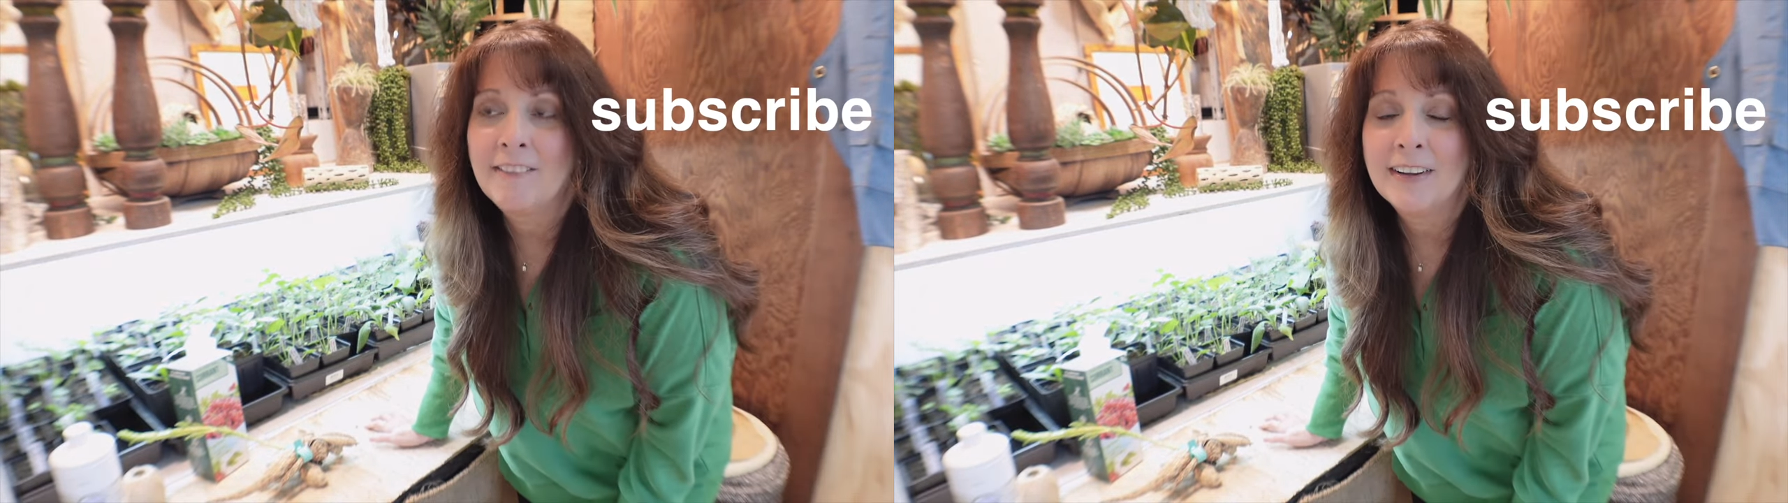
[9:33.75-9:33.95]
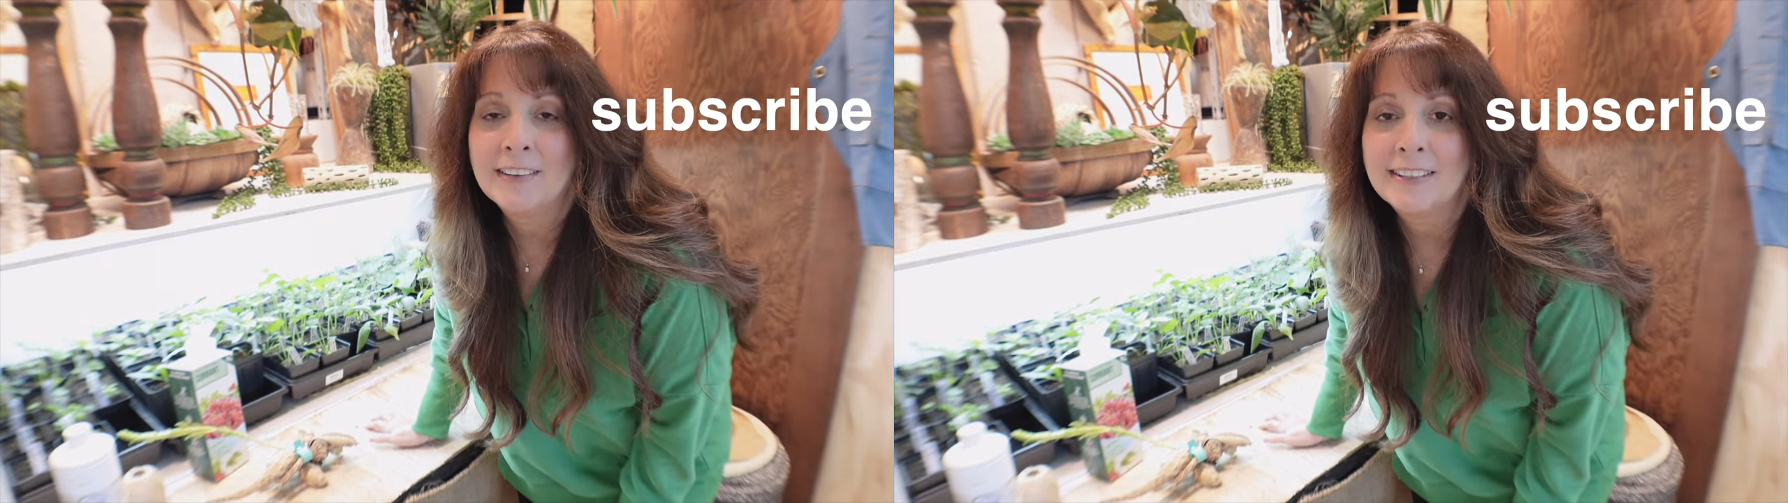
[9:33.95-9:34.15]

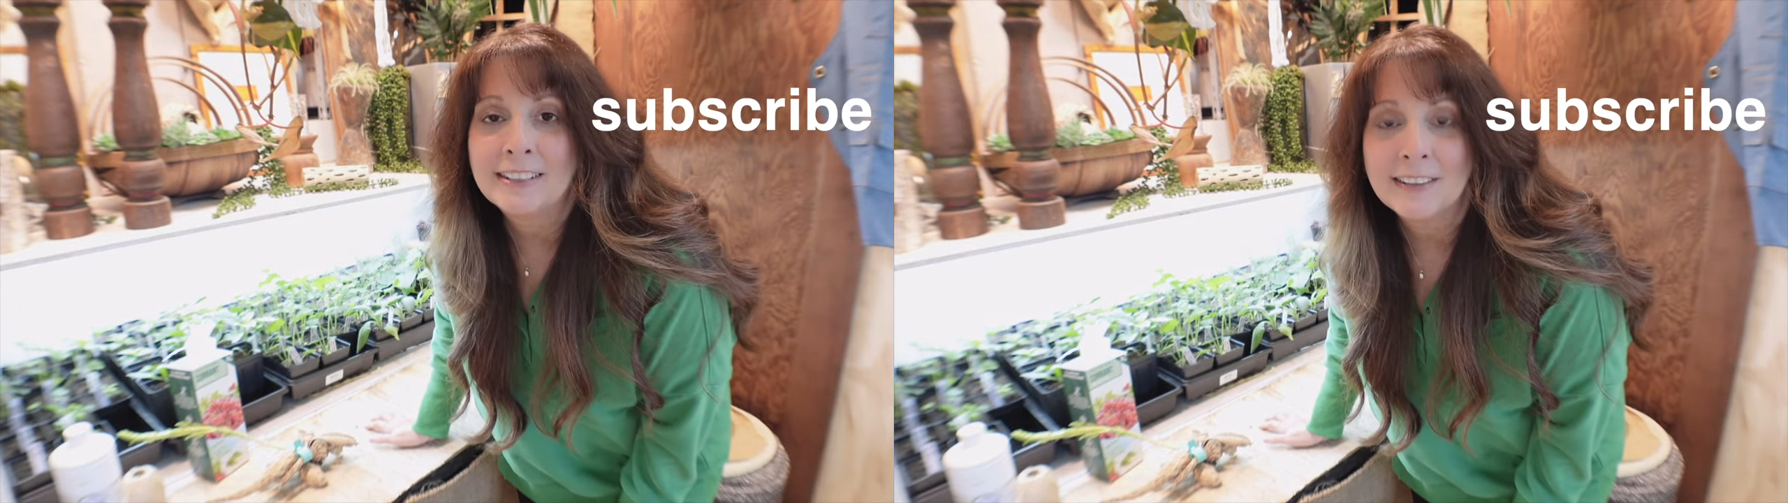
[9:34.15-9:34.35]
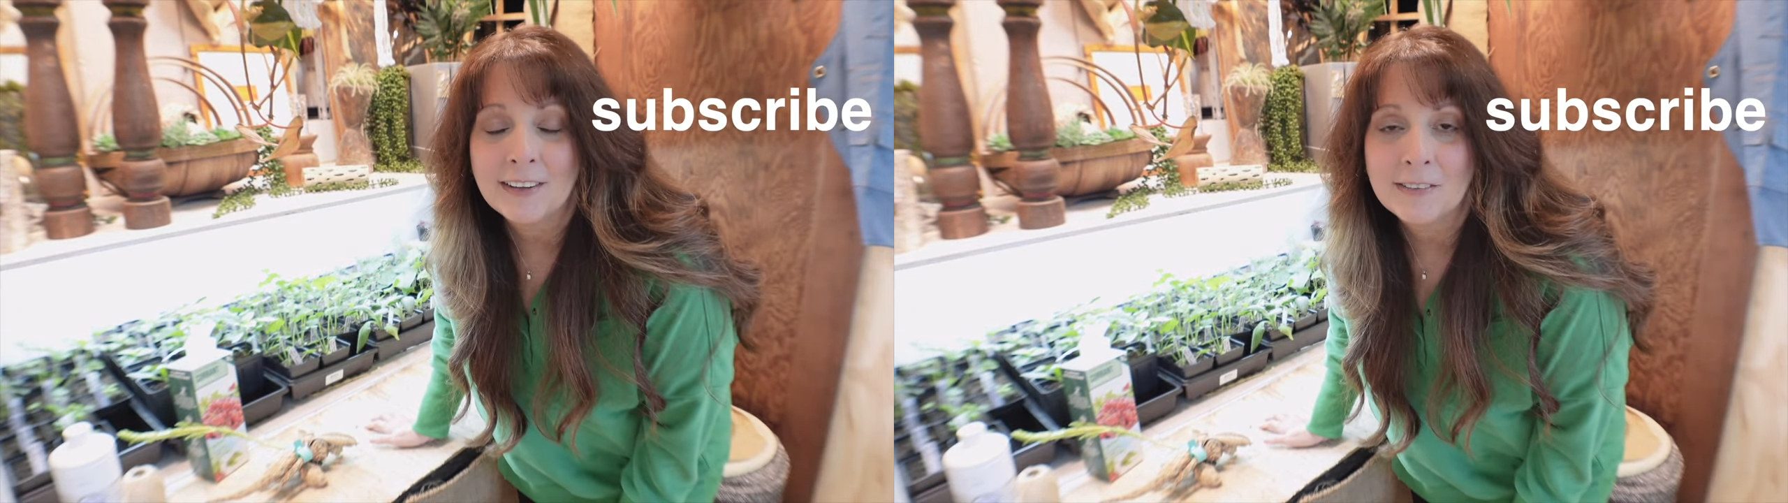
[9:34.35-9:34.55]
fell
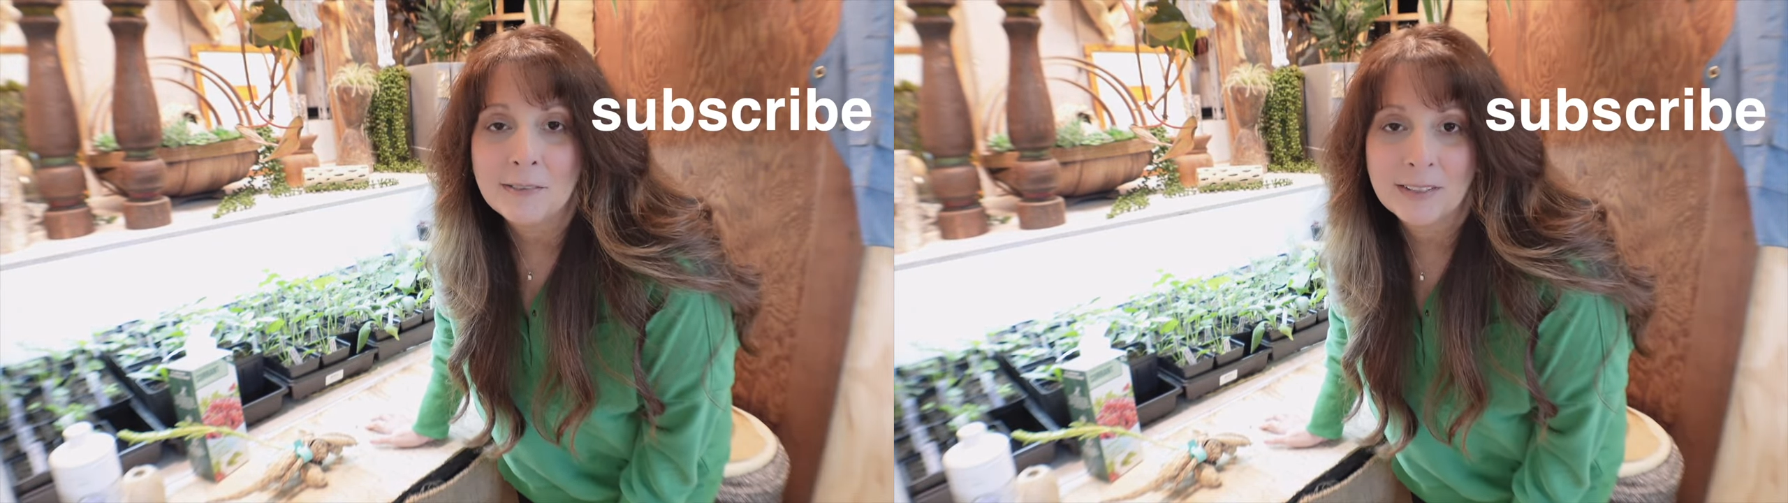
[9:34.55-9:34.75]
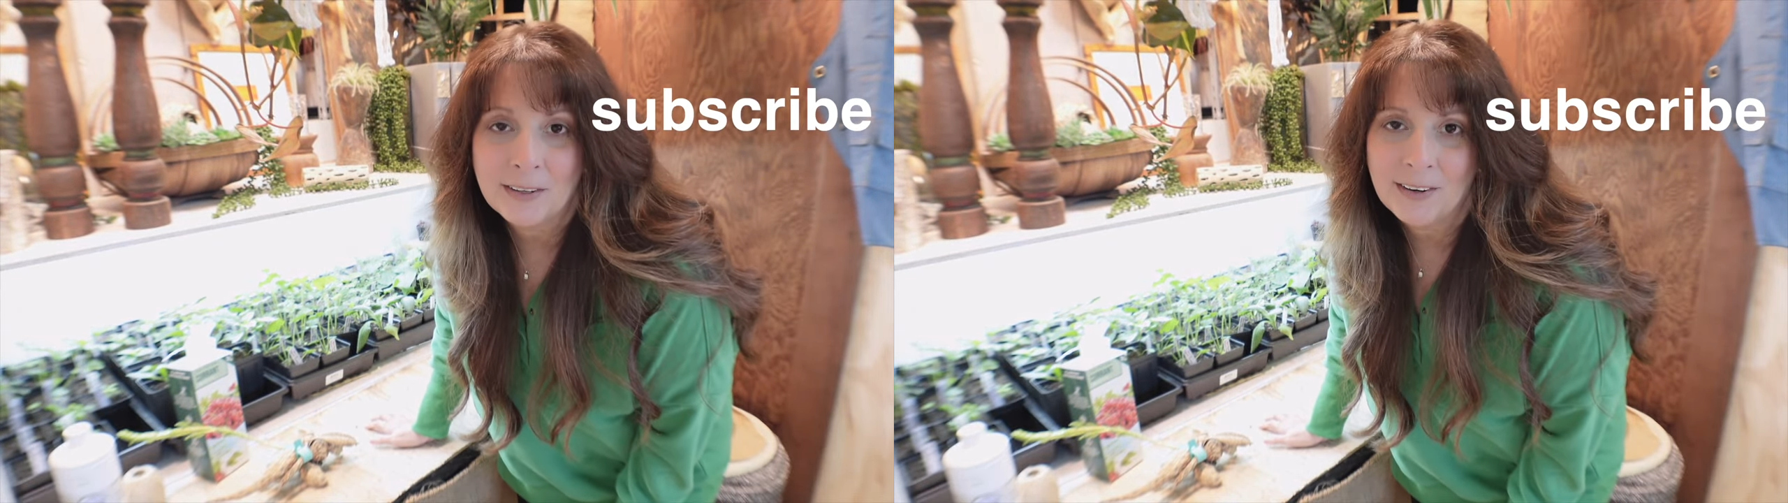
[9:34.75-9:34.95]
in love
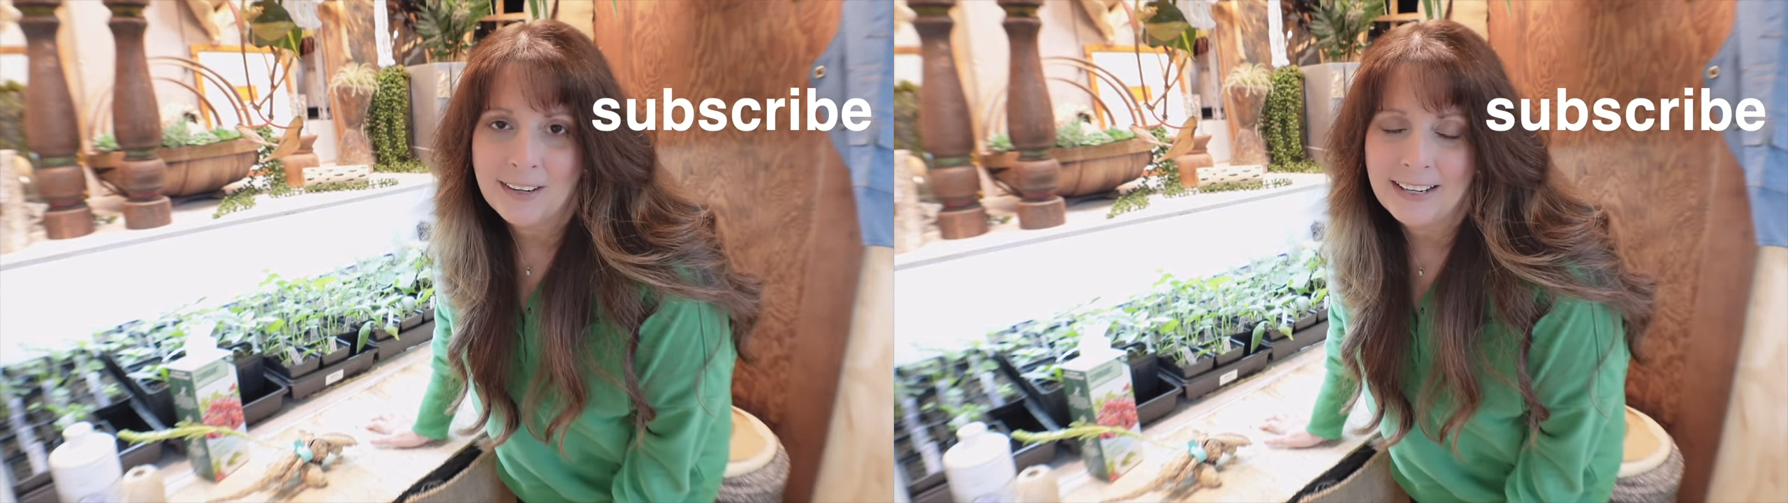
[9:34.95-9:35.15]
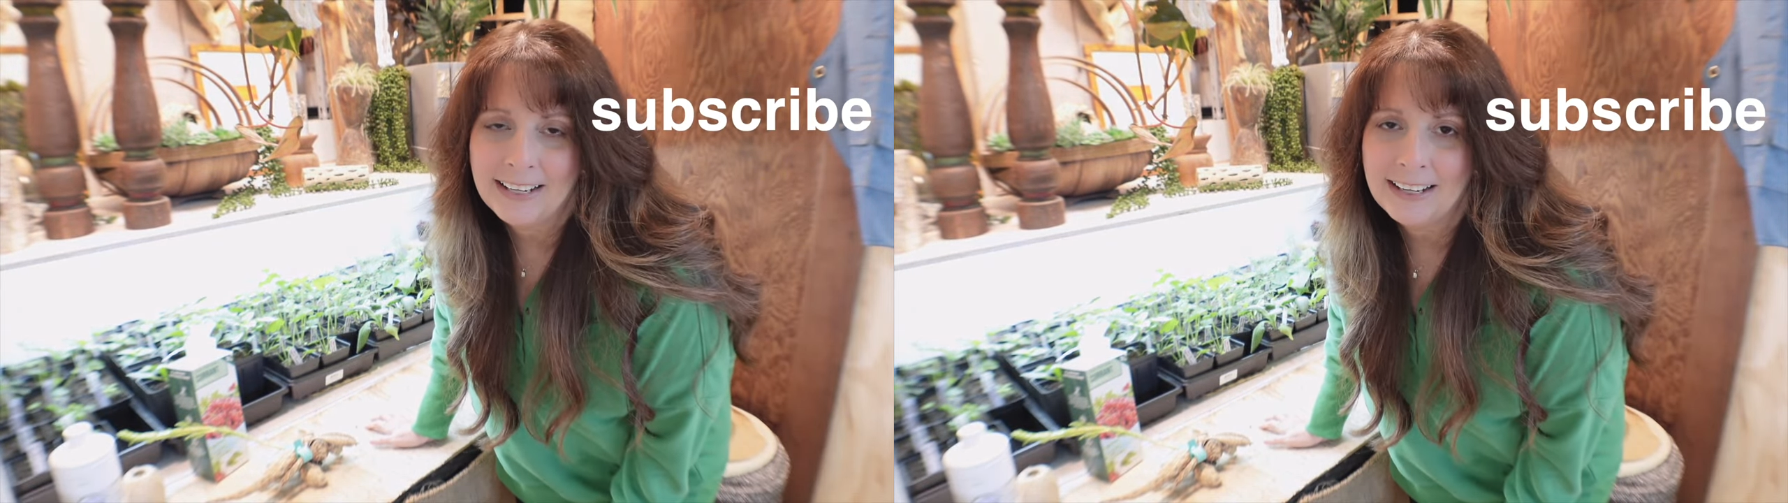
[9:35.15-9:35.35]
with
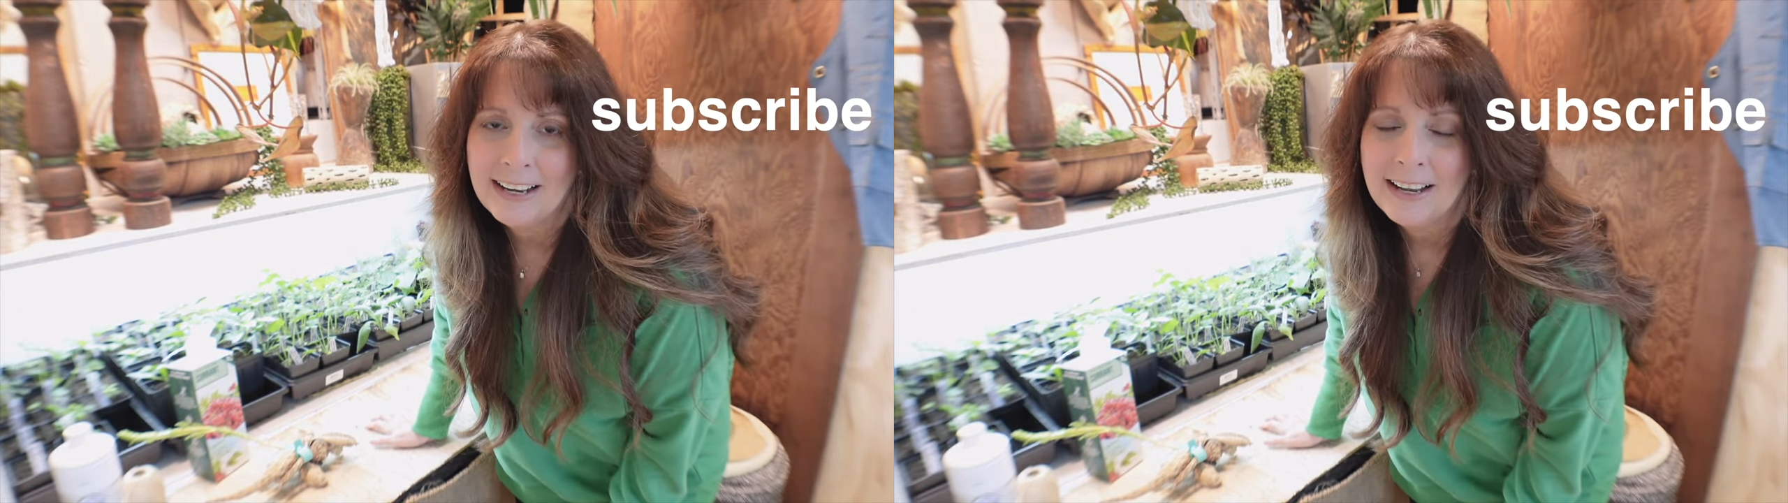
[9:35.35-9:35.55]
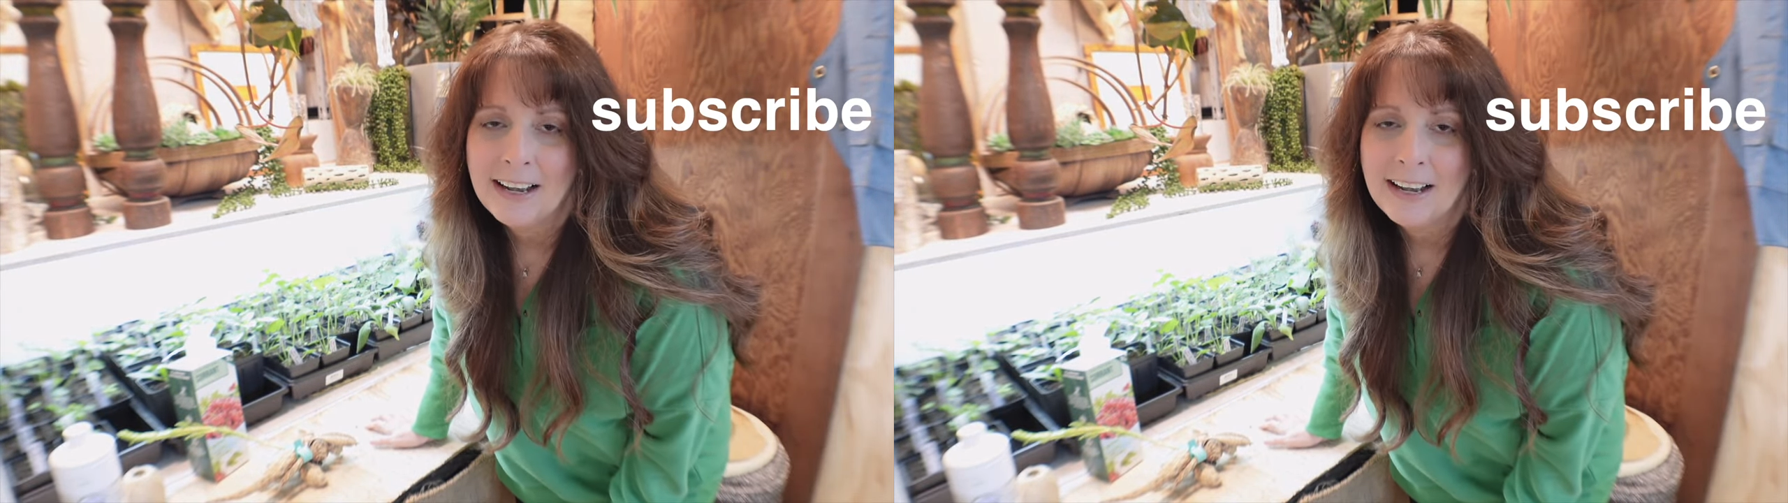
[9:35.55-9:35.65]
gardening.